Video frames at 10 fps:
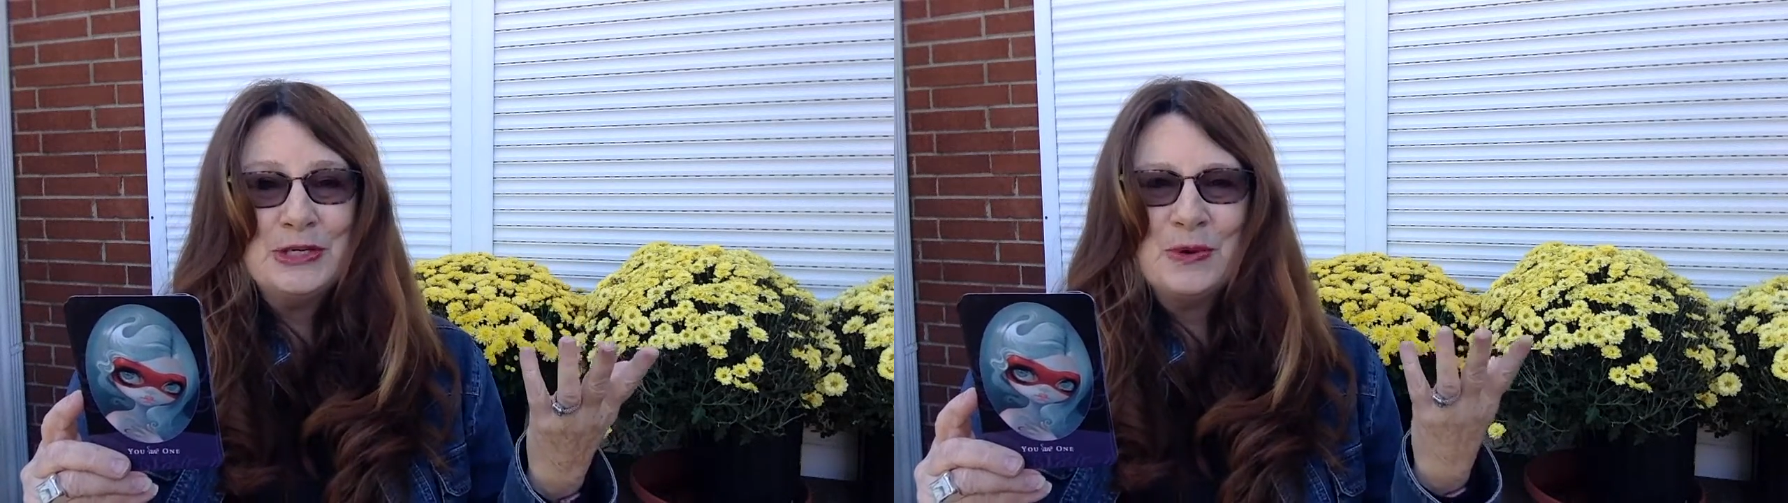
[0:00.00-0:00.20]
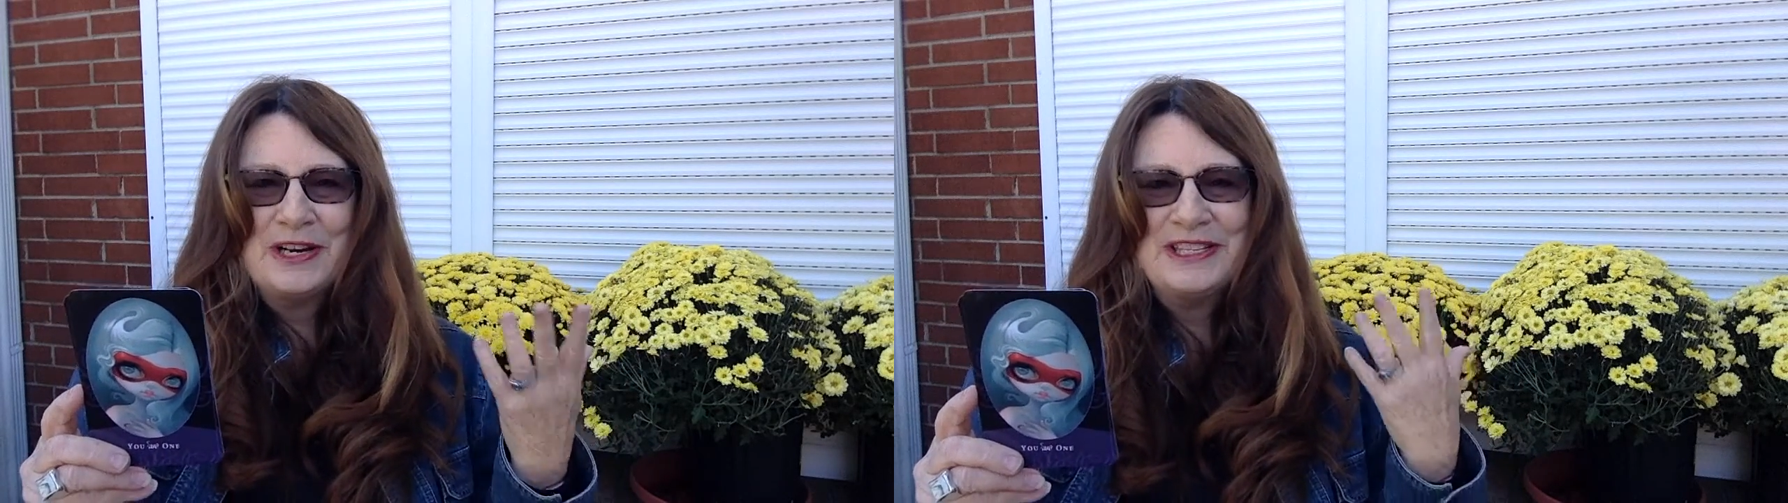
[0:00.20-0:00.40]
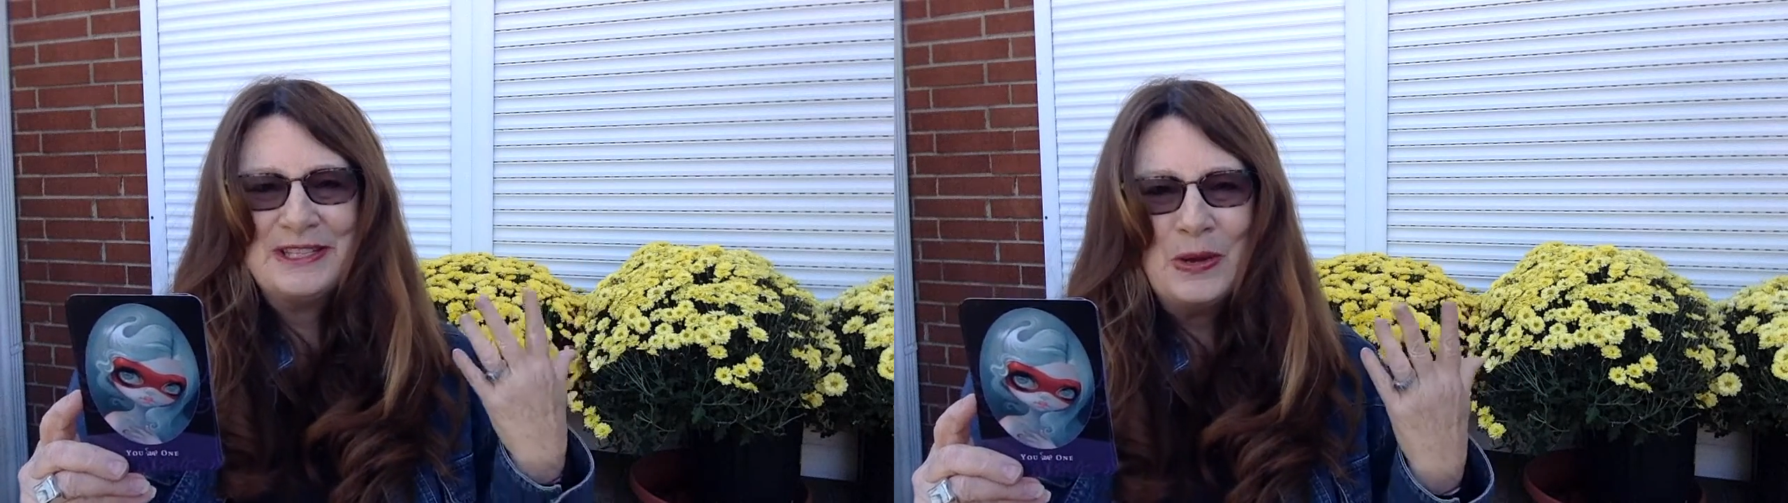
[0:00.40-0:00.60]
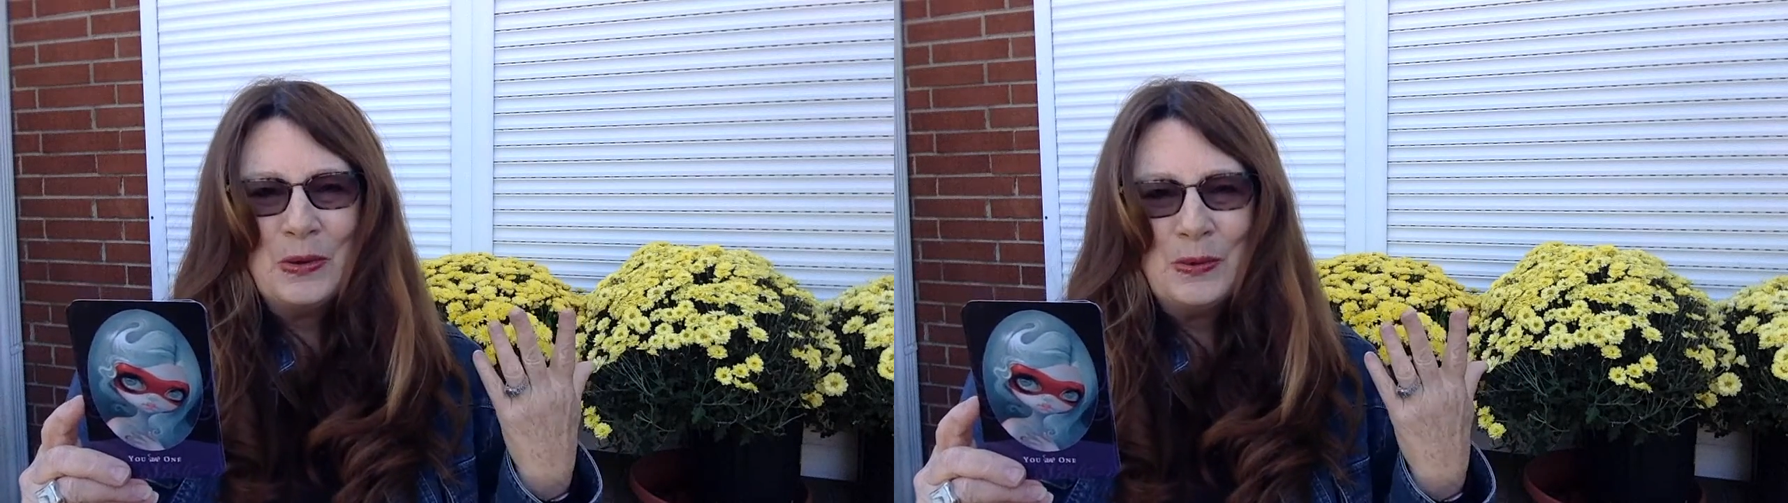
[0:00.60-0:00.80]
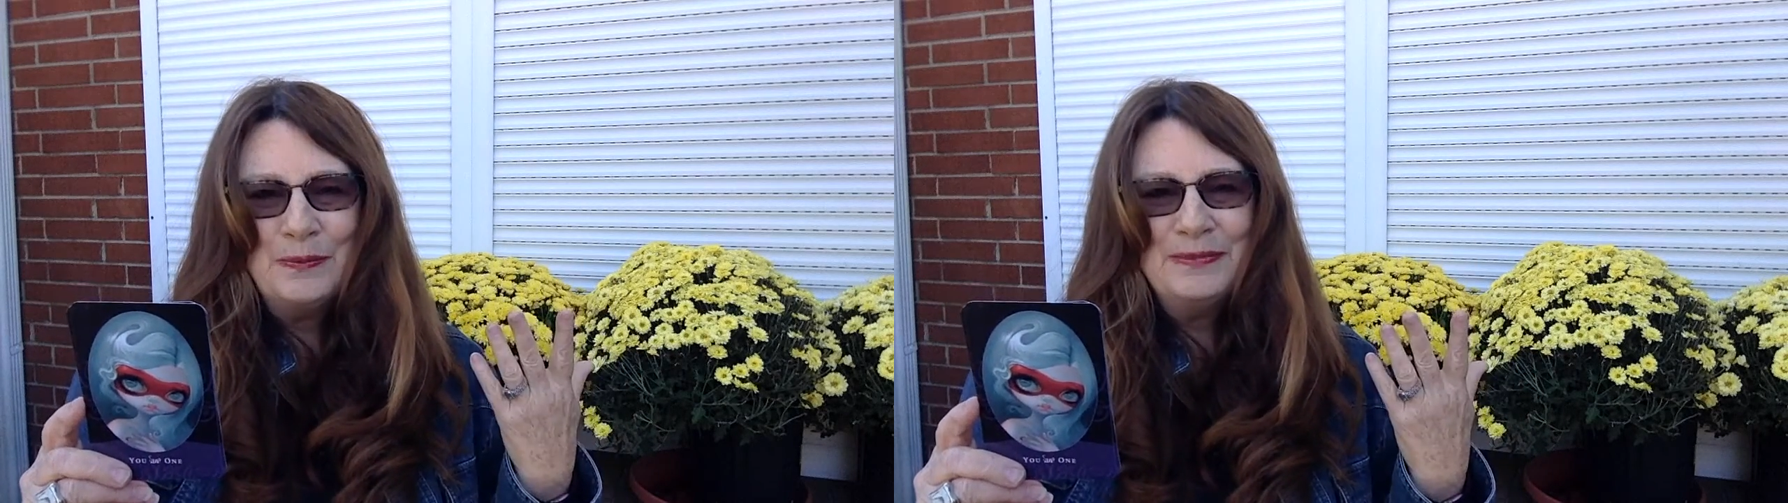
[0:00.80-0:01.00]
to our
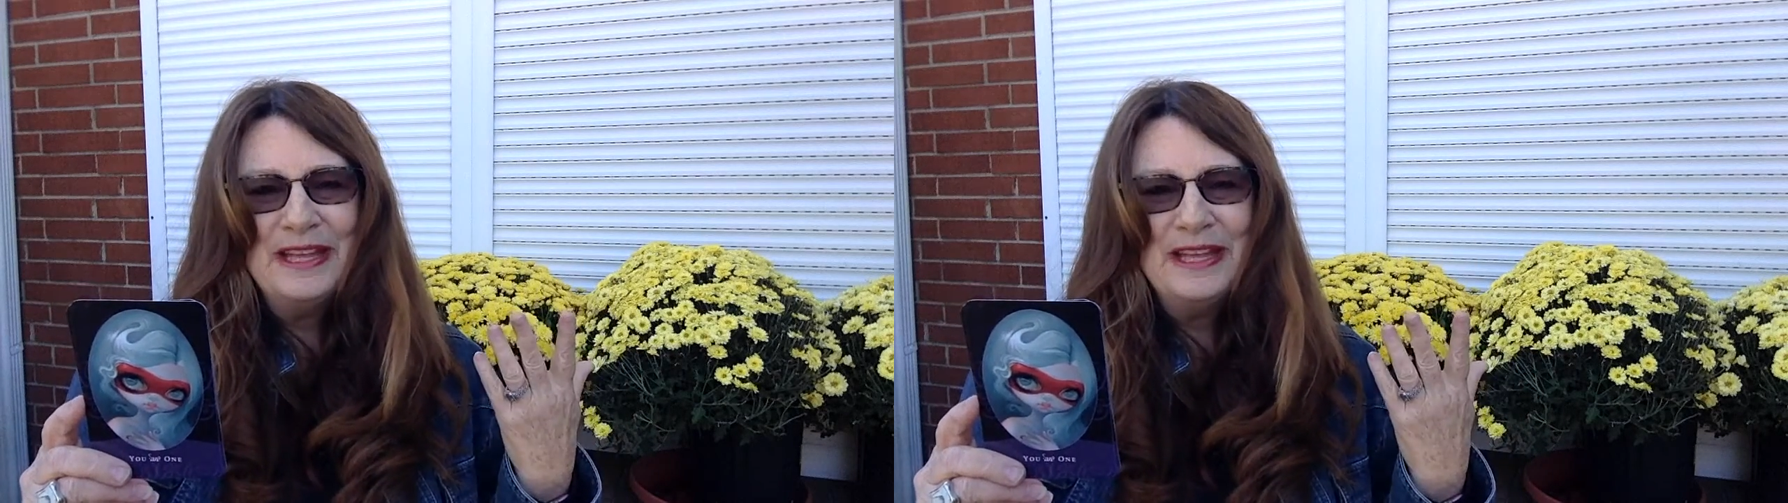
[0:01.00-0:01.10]
soul.